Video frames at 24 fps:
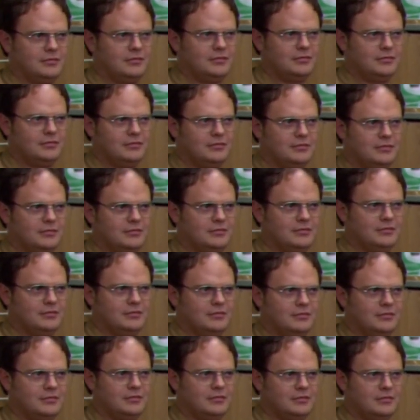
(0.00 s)

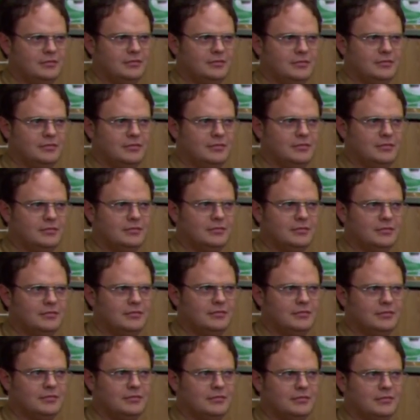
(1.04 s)

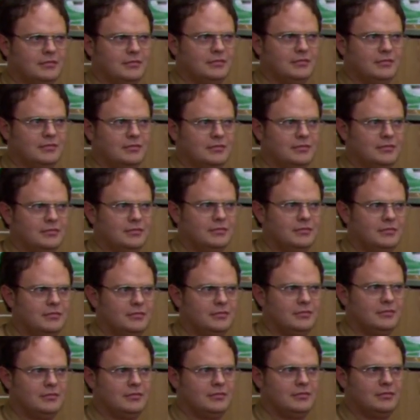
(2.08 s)

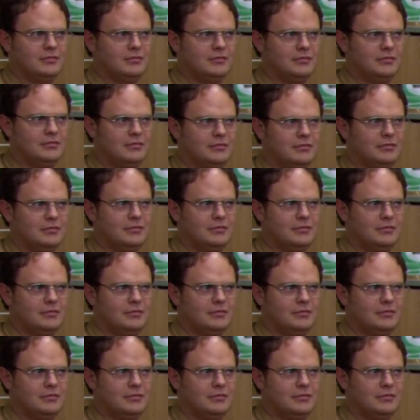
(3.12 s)
[no speech]